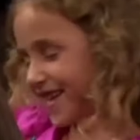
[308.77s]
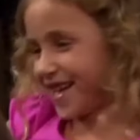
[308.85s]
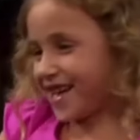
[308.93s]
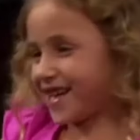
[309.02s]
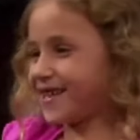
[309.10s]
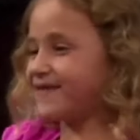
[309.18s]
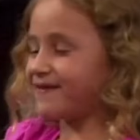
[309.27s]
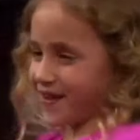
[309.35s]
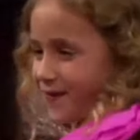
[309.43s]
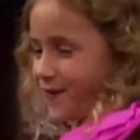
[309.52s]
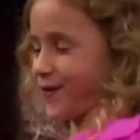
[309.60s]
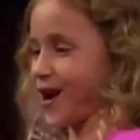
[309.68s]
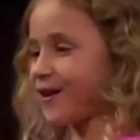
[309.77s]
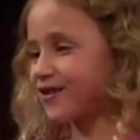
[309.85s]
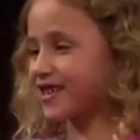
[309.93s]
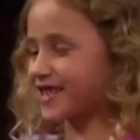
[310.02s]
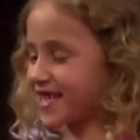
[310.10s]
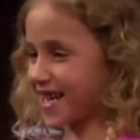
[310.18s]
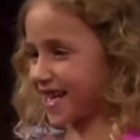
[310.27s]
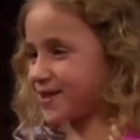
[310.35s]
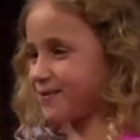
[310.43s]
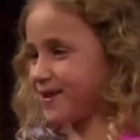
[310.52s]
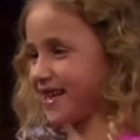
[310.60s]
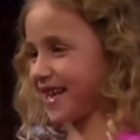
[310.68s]
know, if you ever wanted to kiss
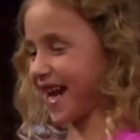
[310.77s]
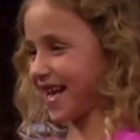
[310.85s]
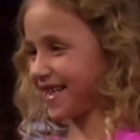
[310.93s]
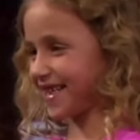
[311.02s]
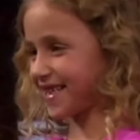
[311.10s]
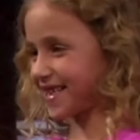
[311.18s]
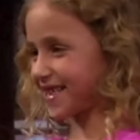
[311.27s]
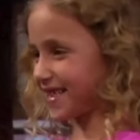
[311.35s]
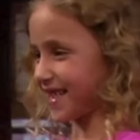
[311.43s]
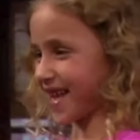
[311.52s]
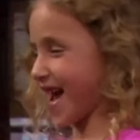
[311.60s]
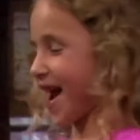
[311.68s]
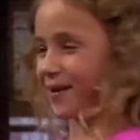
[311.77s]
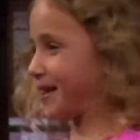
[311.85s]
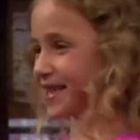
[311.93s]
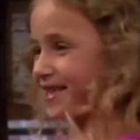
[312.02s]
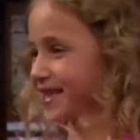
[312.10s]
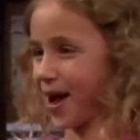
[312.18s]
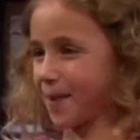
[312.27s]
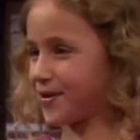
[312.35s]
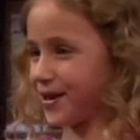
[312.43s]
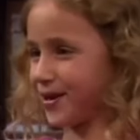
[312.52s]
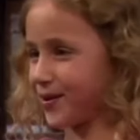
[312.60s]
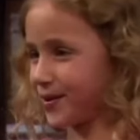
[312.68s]
me again, I wouldn't stop
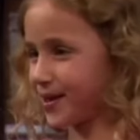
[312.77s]
you.